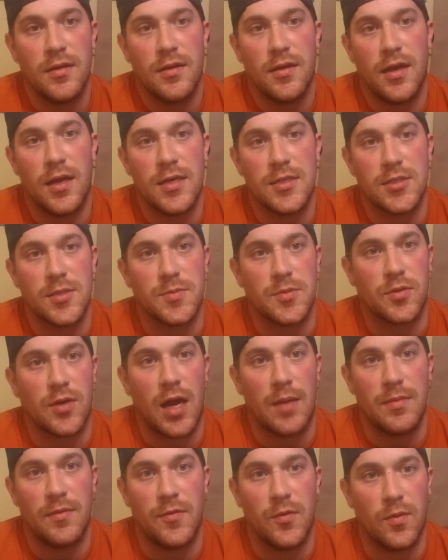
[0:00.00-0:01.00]

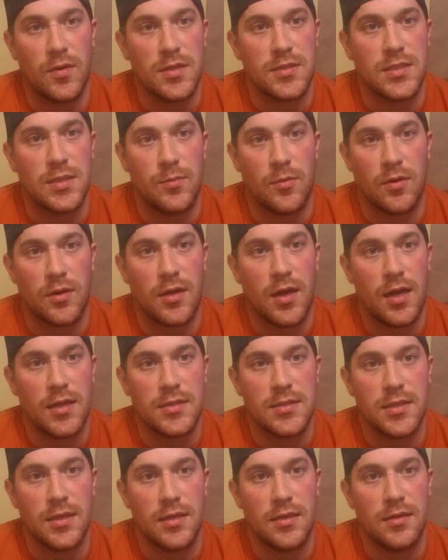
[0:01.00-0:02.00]
Subscribe if you want to see more
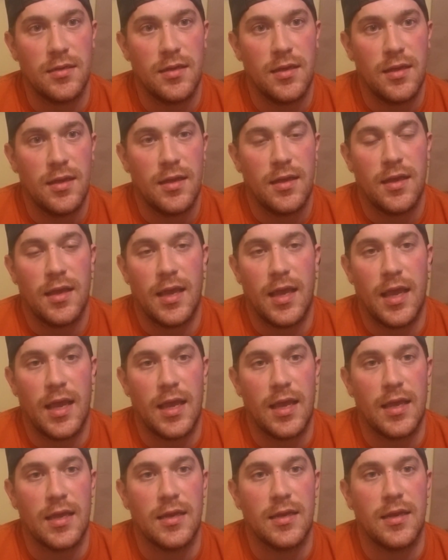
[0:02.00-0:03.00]
content.
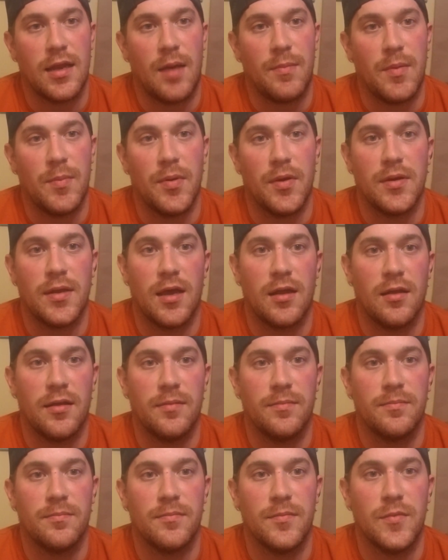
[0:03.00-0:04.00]
And I'll be putting out a
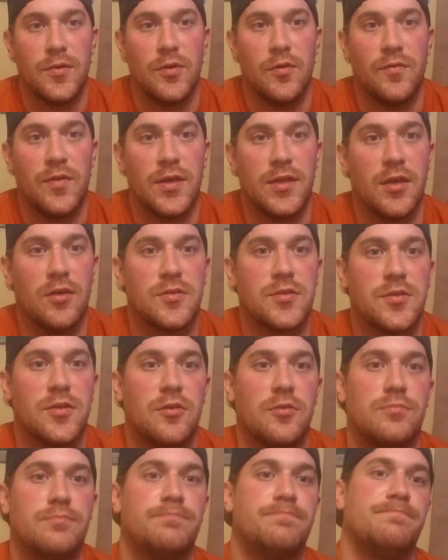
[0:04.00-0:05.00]
new video
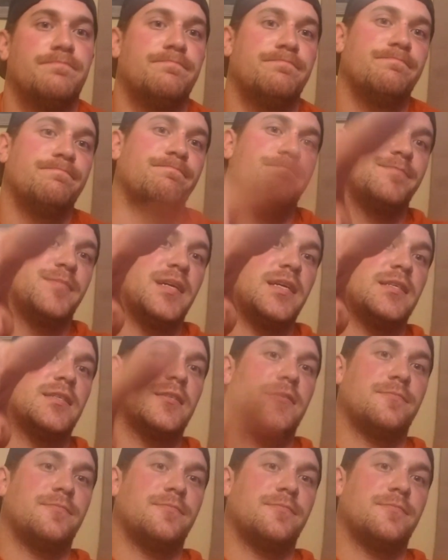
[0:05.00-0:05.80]
soon. Peace.